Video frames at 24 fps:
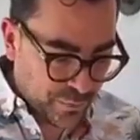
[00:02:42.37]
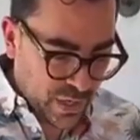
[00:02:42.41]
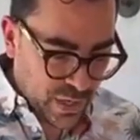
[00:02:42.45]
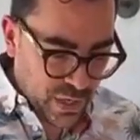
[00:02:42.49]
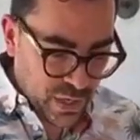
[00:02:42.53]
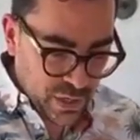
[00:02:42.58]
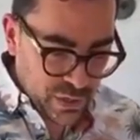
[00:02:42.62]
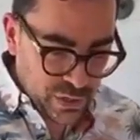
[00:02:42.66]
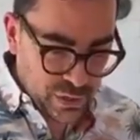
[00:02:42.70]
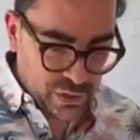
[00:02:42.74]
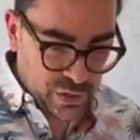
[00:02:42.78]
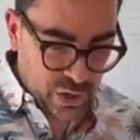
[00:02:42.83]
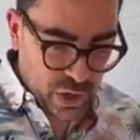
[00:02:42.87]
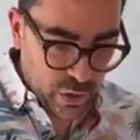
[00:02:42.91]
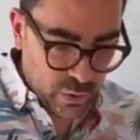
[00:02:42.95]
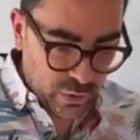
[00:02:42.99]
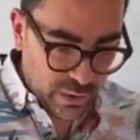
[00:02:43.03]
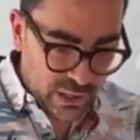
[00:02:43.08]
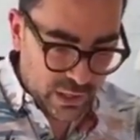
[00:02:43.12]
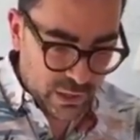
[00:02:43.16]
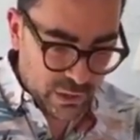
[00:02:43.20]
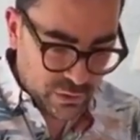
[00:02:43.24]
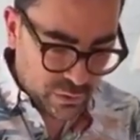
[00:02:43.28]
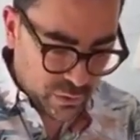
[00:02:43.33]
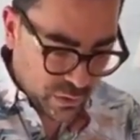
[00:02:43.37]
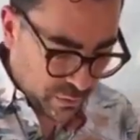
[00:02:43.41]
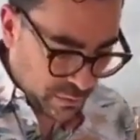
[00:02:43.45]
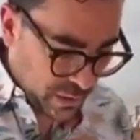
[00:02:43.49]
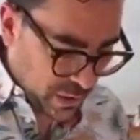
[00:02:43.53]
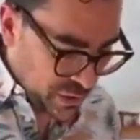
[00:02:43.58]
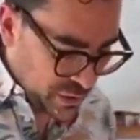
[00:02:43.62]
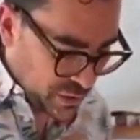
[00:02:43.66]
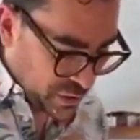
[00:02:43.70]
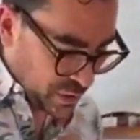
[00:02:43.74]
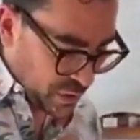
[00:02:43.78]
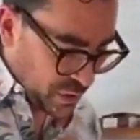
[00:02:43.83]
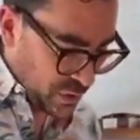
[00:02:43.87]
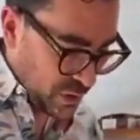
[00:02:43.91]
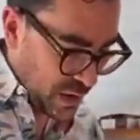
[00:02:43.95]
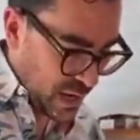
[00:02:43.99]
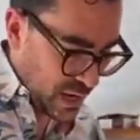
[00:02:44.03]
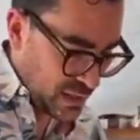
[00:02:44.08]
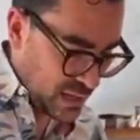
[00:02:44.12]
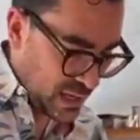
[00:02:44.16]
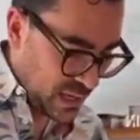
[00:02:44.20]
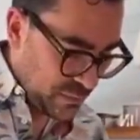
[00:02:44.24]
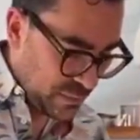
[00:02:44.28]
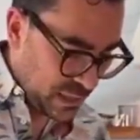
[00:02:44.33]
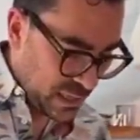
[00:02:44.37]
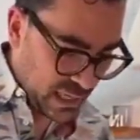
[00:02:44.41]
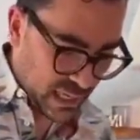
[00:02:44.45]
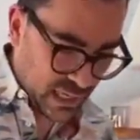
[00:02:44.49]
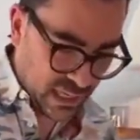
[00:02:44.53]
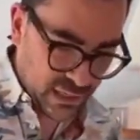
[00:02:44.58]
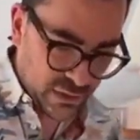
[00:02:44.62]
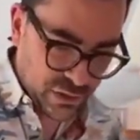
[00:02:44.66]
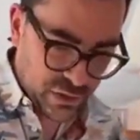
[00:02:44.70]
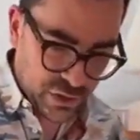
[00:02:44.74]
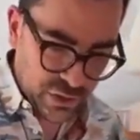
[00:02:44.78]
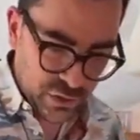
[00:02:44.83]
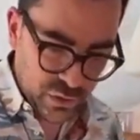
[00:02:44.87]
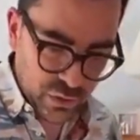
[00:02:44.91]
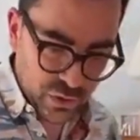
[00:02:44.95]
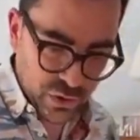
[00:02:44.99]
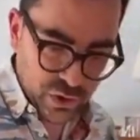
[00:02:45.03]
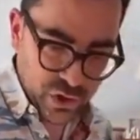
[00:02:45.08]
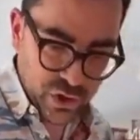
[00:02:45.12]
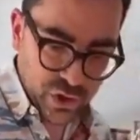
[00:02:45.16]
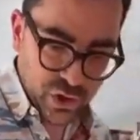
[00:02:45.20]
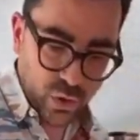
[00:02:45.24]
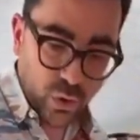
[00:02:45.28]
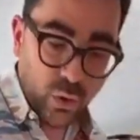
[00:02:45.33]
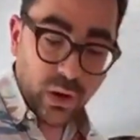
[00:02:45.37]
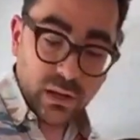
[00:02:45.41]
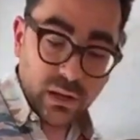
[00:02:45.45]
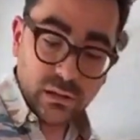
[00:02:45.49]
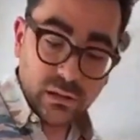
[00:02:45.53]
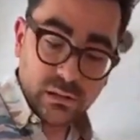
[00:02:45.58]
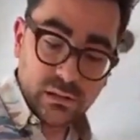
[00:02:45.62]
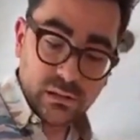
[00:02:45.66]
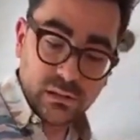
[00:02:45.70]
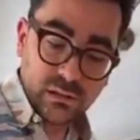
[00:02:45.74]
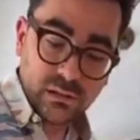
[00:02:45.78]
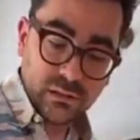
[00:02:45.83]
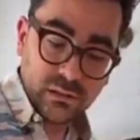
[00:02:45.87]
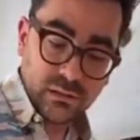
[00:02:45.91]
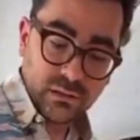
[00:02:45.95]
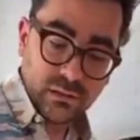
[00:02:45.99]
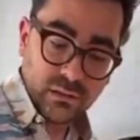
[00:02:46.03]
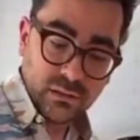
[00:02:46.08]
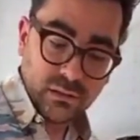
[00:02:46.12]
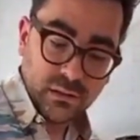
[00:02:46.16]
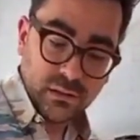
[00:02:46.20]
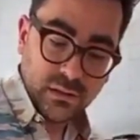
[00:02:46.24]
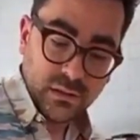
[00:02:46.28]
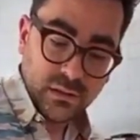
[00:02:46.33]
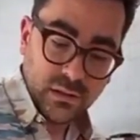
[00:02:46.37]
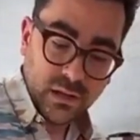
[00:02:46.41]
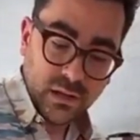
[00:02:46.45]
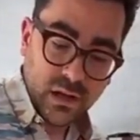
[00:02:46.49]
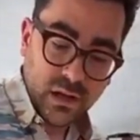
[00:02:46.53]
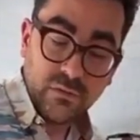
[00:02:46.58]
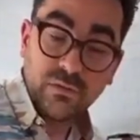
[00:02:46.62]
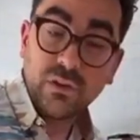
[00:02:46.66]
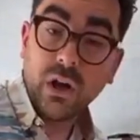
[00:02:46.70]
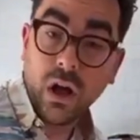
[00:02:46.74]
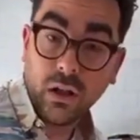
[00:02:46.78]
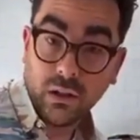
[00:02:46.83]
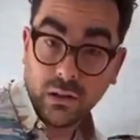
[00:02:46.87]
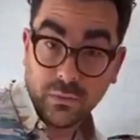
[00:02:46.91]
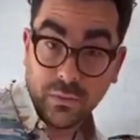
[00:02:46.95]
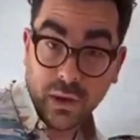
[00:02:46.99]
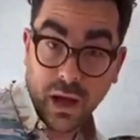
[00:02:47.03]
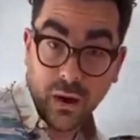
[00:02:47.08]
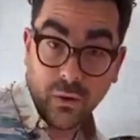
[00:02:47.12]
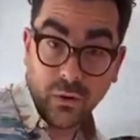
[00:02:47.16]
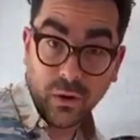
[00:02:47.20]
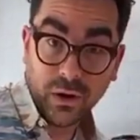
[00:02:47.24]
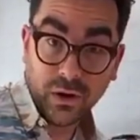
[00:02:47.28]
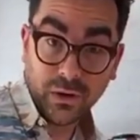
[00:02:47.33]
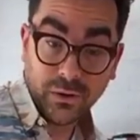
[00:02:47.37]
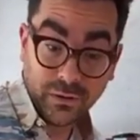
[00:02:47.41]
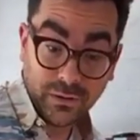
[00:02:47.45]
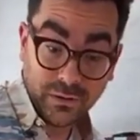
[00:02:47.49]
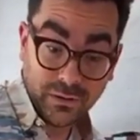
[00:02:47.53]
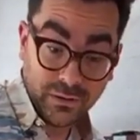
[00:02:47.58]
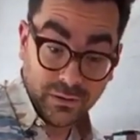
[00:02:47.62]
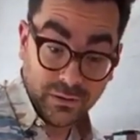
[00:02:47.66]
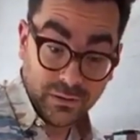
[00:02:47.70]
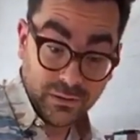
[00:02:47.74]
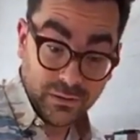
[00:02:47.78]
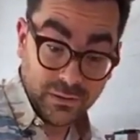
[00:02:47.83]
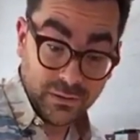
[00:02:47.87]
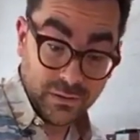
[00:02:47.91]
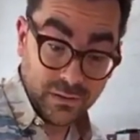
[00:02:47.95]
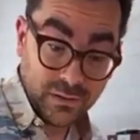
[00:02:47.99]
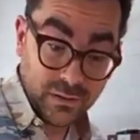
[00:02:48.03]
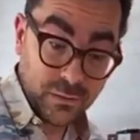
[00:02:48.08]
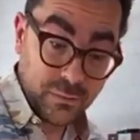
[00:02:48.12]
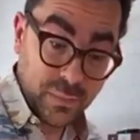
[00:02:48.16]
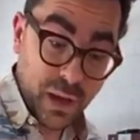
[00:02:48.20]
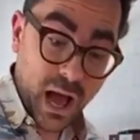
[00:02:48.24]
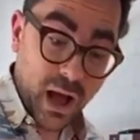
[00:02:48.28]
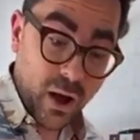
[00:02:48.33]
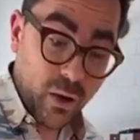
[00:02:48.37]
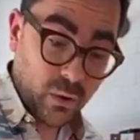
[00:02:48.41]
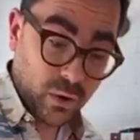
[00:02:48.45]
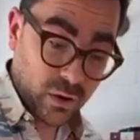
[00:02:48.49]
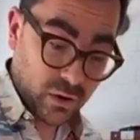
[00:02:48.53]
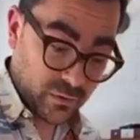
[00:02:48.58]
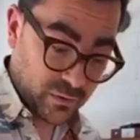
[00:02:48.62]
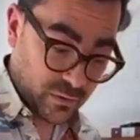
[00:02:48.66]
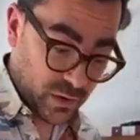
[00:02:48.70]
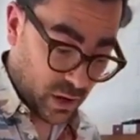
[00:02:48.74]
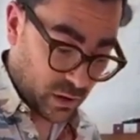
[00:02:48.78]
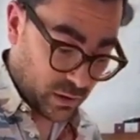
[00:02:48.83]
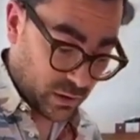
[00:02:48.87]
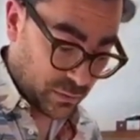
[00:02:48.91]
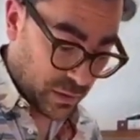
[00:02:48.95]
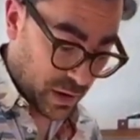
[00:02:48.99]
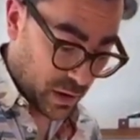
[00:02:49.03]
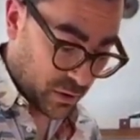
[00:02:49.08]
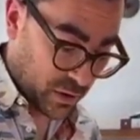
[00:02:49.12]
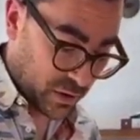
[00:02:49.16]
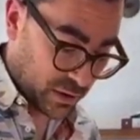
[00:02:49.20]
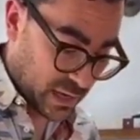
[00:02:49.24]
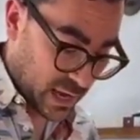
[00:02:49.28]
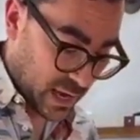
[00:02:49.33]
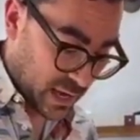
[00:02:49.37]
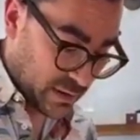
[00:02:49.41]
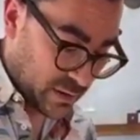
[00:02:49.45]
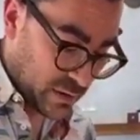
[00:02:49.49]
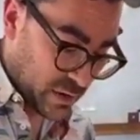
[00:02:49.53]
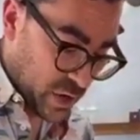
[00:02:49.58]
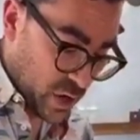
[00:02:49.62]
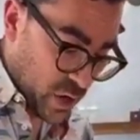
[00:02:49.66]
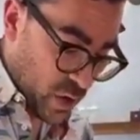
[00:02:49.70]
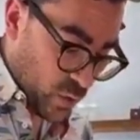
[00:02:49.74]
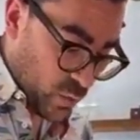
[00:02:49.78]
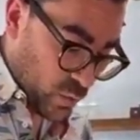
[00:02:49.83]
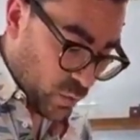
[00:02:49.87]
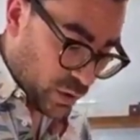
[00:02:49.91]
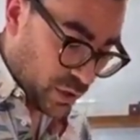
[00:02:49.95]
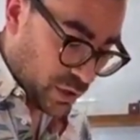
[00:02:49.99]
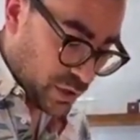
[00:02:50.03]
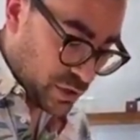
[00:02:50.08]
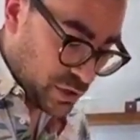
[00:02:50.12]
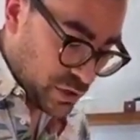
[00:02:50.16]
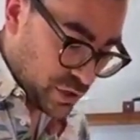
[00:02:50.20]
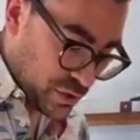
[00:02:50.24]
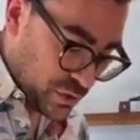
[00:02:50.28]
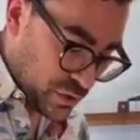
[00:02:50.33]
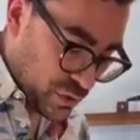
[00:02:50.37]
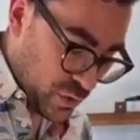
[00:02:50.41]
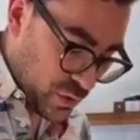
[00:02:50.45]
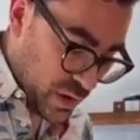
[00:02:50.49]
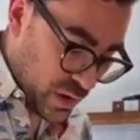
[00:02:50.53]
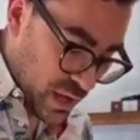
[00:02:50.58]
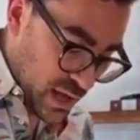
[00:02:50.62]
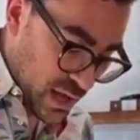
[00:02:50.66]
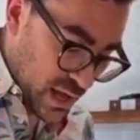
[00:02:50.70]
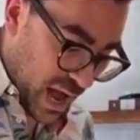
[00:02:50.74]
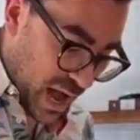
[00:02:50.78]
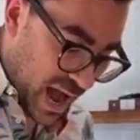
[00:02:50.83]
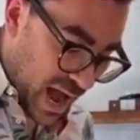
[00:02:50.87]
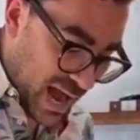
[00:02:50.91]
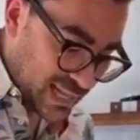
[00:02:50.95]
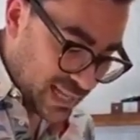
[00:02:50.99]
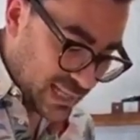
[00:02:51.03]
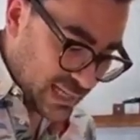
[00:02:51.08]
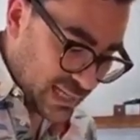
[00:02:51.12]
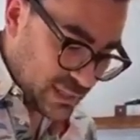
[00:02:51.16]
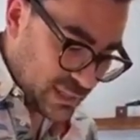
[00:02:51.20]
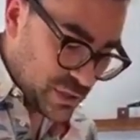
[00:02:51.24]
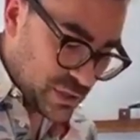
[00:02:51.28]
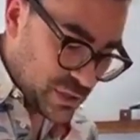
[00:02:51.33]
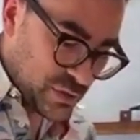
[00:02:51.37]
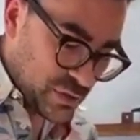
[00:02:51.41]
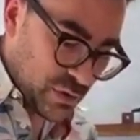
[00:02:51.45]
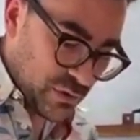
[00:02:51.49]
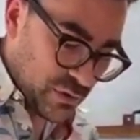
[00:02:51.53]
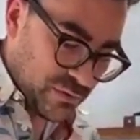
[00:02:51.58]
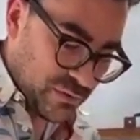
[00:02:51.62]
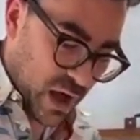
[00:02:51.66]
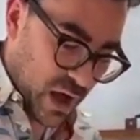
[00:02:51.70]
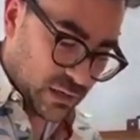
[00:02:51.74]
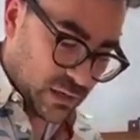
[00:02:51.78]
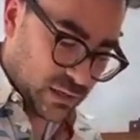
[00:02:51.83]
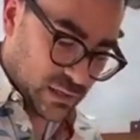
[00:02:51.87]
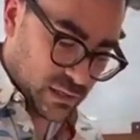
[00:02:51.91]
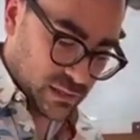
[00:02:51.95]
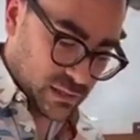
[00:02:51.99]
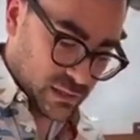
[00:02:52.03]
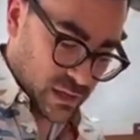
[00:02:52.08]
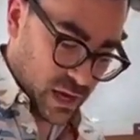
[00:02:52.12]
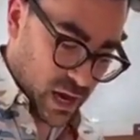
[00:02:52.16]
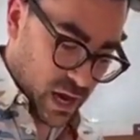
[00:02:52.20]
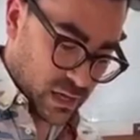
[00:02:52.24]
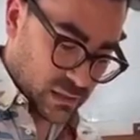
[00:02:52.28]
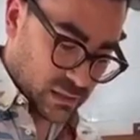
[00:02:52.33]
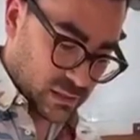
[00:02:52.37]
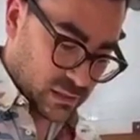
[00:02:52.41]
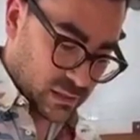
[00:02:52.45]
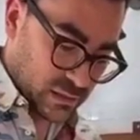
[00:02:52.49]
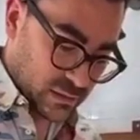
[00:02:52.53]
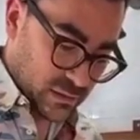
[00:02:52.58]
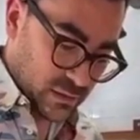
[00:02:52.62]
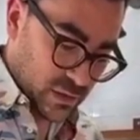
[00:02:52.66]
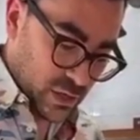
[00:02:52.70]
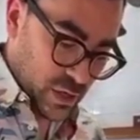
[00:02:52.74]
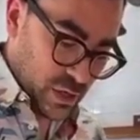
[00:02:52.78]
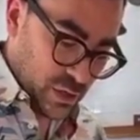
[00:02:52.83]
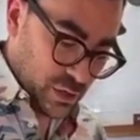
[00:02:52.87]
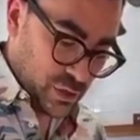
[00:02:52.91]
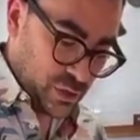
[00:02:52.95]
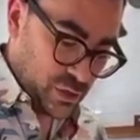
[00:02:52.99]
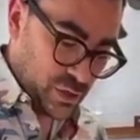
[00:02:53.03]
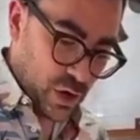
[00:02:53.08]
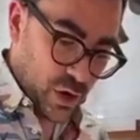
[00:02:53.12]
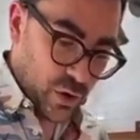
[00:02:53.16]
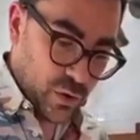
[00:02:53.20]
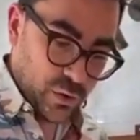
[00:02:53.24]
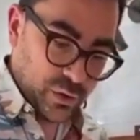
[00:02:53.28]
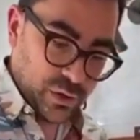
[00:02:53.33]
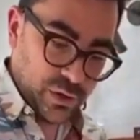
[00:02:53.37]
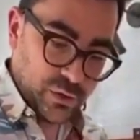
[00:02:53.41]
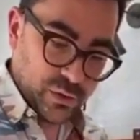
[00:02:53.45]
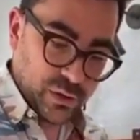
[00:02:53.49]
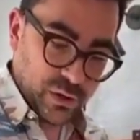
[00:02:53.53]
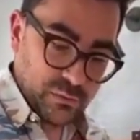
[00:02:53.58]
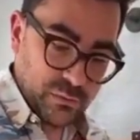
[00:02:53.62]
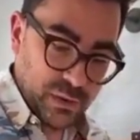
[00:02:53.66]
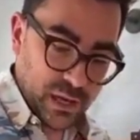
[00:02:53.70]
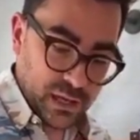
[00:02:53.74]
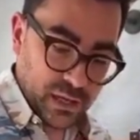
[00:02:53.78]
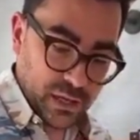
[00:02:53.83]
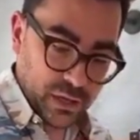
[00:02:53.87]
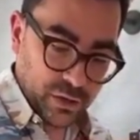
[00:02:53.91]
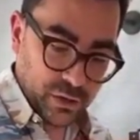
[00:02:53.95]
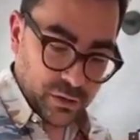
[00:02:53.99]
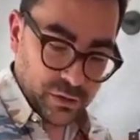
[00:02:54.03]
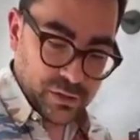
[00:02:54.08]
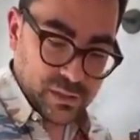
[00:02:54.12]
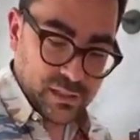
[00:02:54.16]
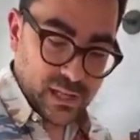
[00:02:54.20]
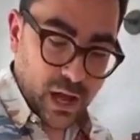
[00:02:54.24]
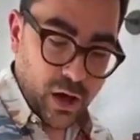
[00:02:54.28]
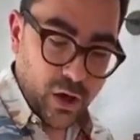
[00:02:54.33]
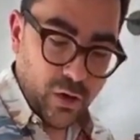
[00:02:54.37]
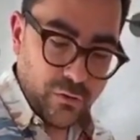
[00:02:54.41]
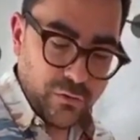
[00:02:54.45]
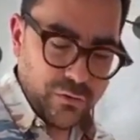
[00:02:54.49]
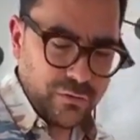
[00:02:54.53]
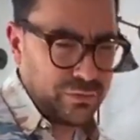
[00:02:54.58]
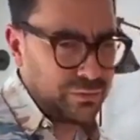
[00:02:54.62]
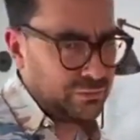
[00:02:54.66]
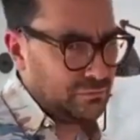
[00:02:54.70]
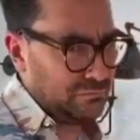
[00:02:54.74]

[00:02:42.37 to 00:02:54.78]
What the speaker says: So here's what I'm gonna do, and then I'm gonna get into the joys of CAULIPOWER, the power of CAULIPOWER. Okay, I like to do a vodka sauce. So you can make it yourself.